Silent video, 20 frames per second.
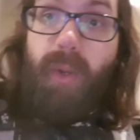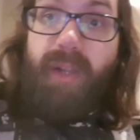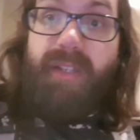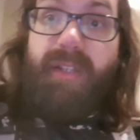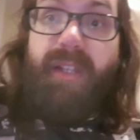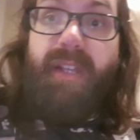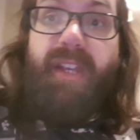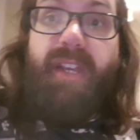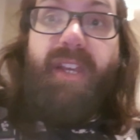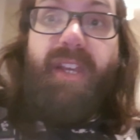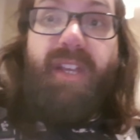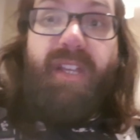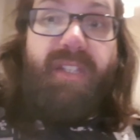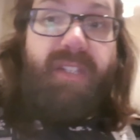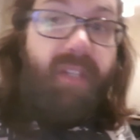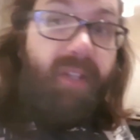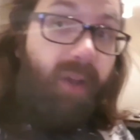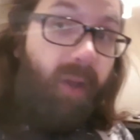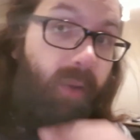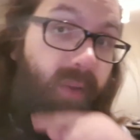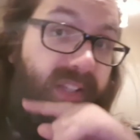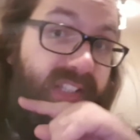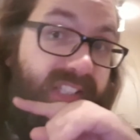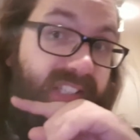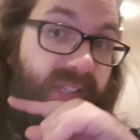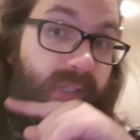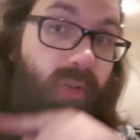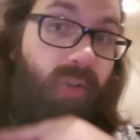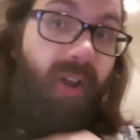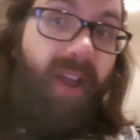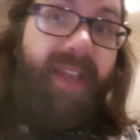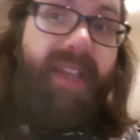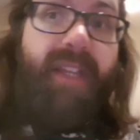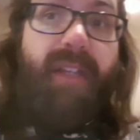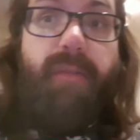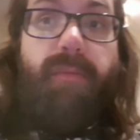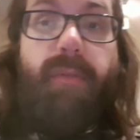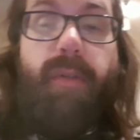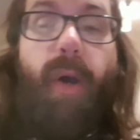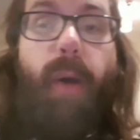And, you know, it's a great
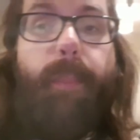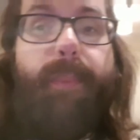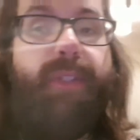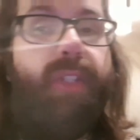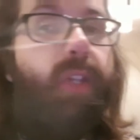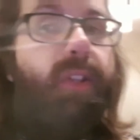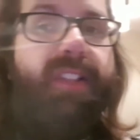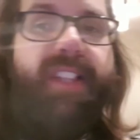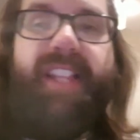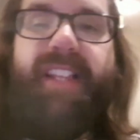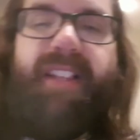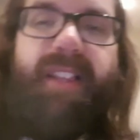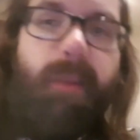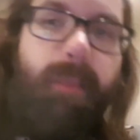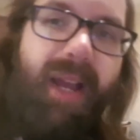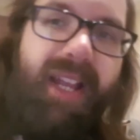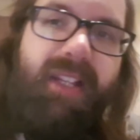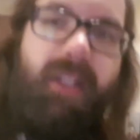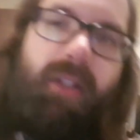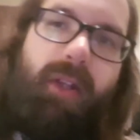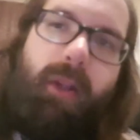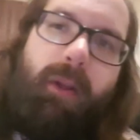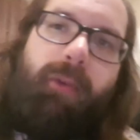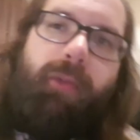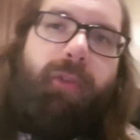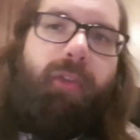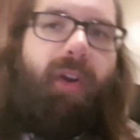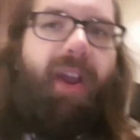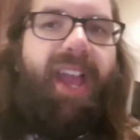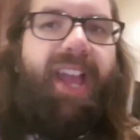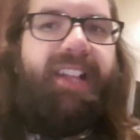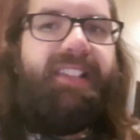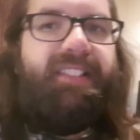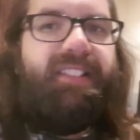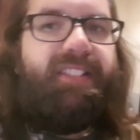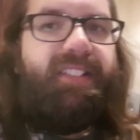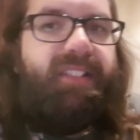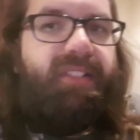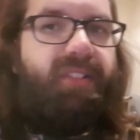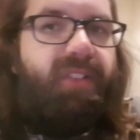opportunity to make new
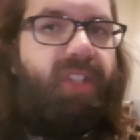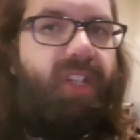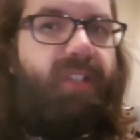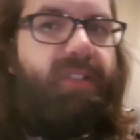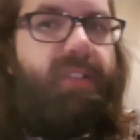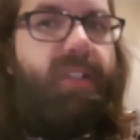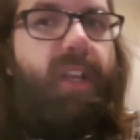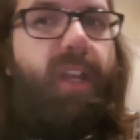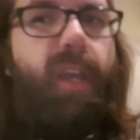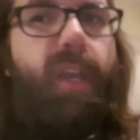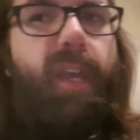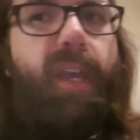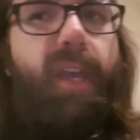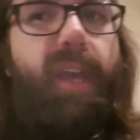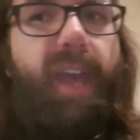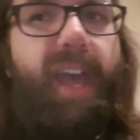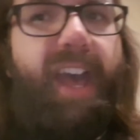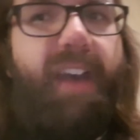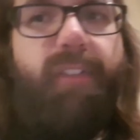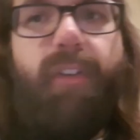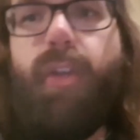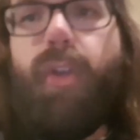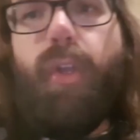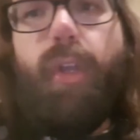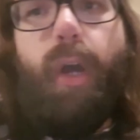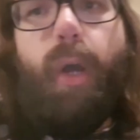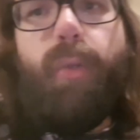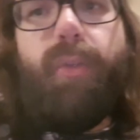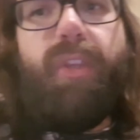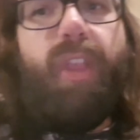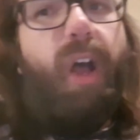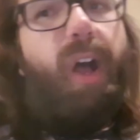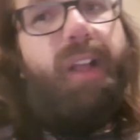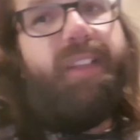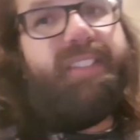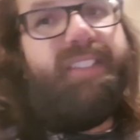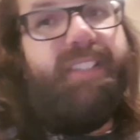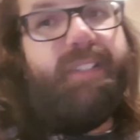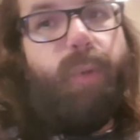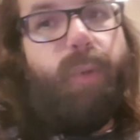friends and just have a good old dance as